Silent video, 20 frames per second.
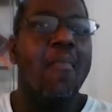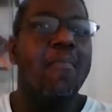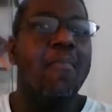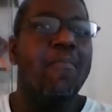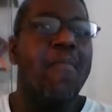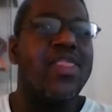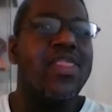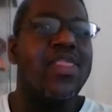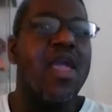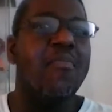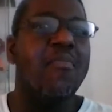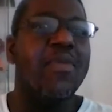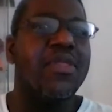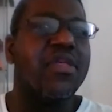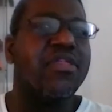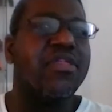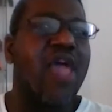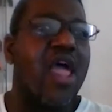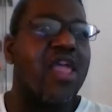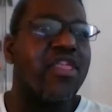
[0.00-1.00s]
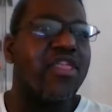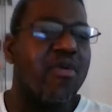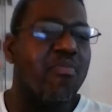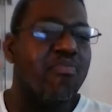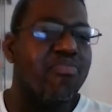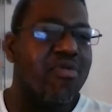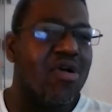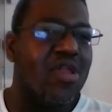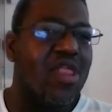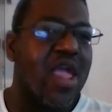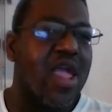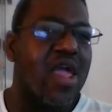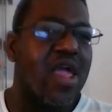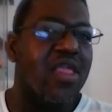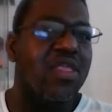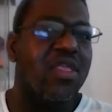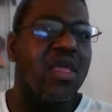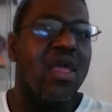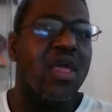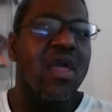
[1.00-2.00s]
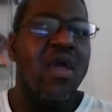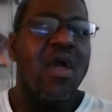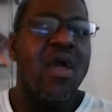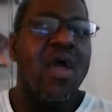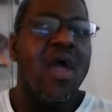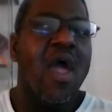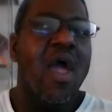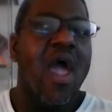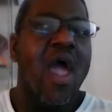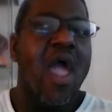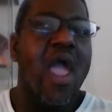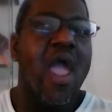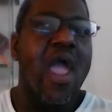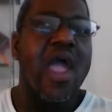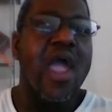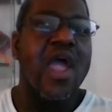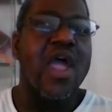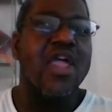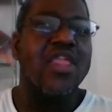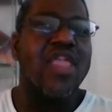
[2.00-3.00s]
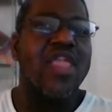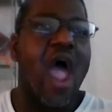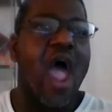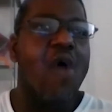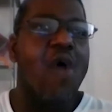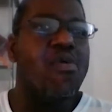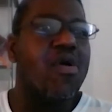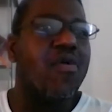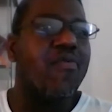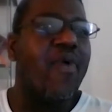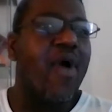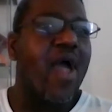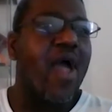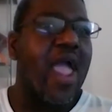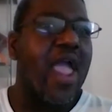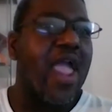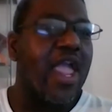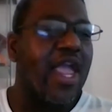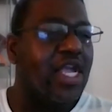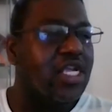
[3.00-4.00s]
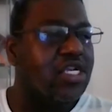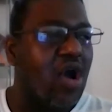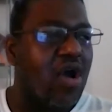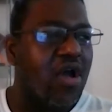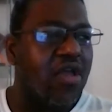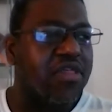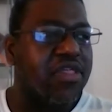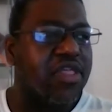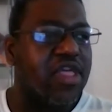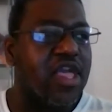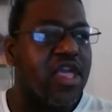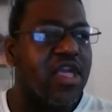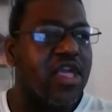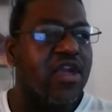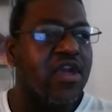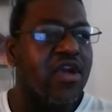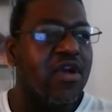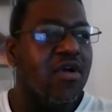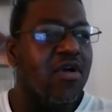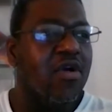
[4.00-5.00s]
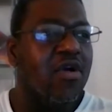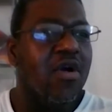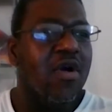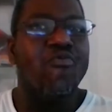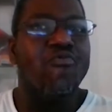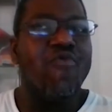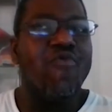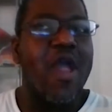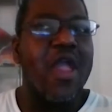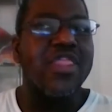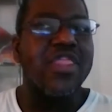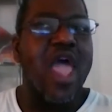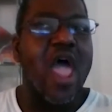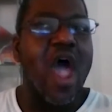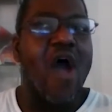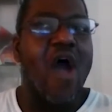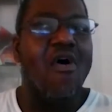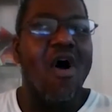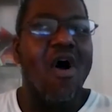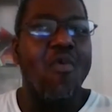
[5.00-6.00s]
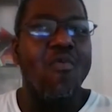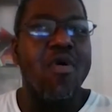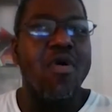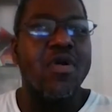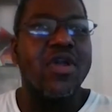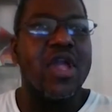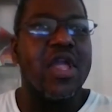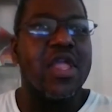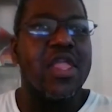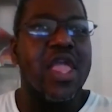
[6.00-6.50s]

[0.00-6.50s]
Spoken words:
My name is Asante Breland, and I work for AHRC. Right now, I'm working